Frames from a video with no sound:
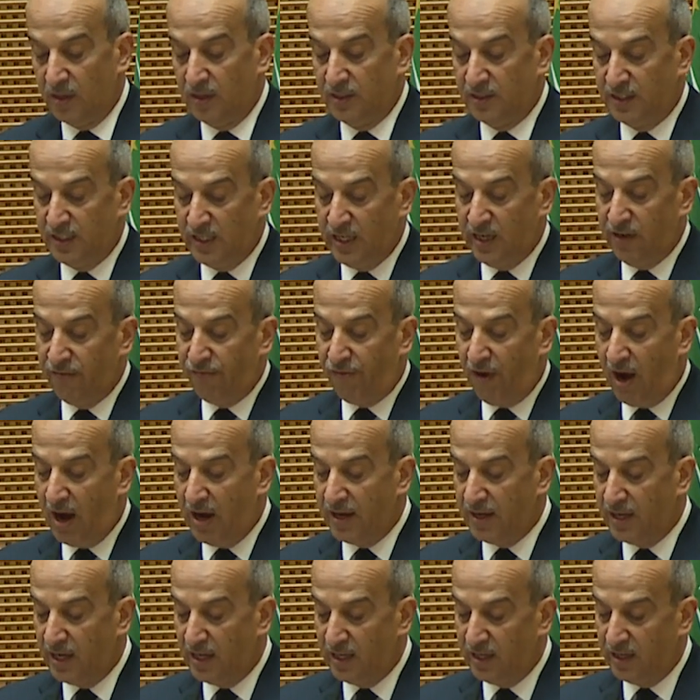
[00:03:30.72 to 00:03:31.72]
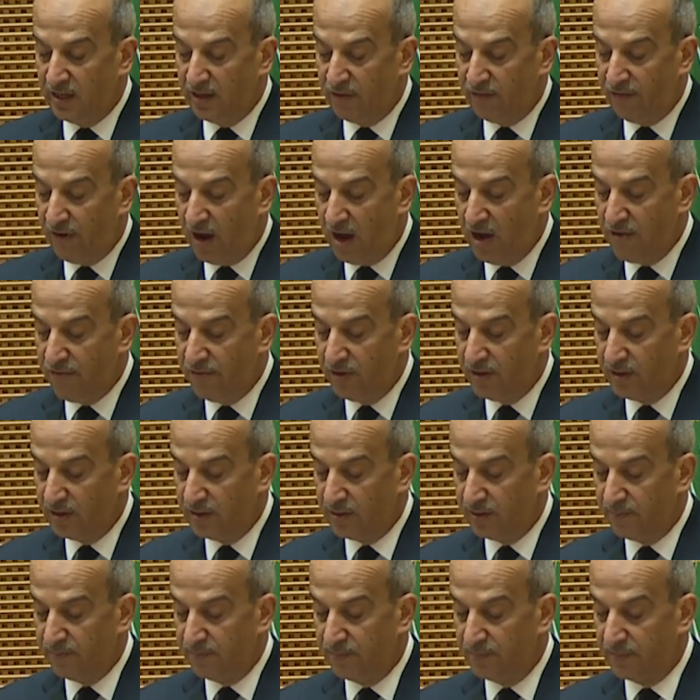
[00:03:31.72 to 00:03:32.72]
D, finally
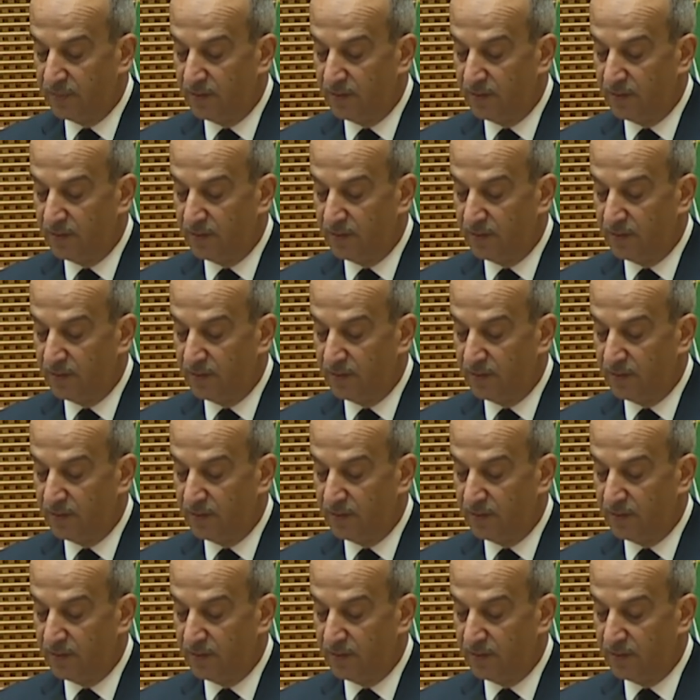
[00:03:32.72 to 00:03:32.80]
reviving